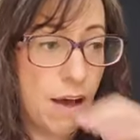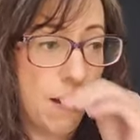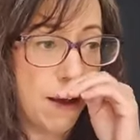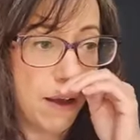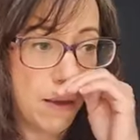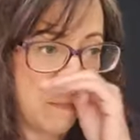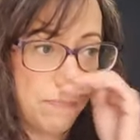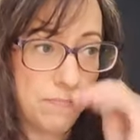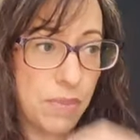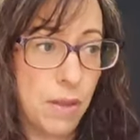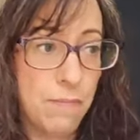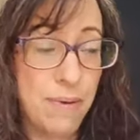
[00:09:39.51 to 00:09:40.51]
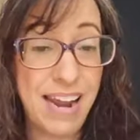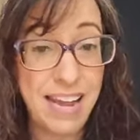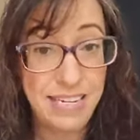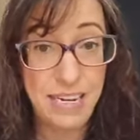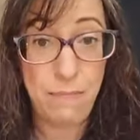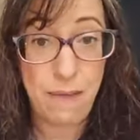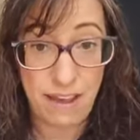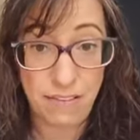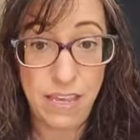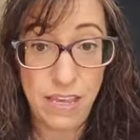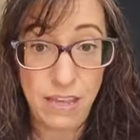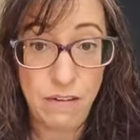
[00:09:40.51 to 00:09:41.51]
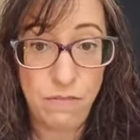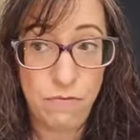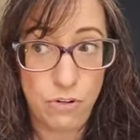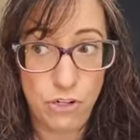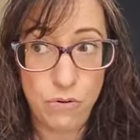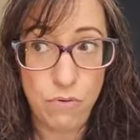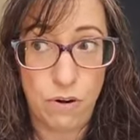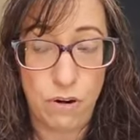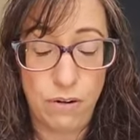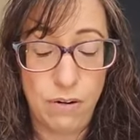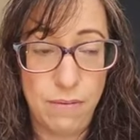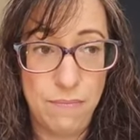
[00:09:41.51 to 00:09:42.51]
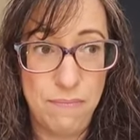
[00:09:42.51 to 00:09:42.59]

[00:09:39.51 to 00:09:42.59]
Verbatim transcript: Um, but I did back then for sure.